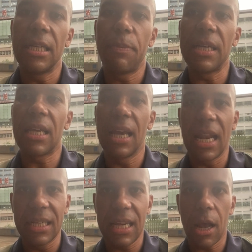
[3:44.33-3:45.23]
basically
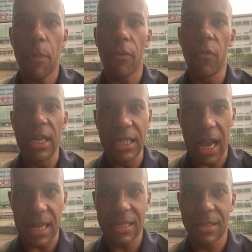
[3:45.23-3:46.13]
getting set up on
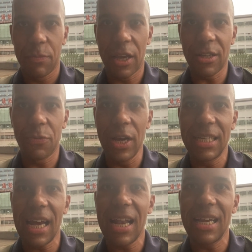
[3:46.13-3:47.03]
WeChat, because
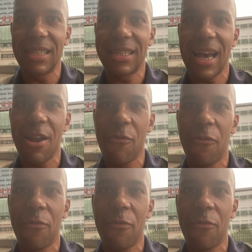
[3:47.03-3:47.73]
WeChat is kind of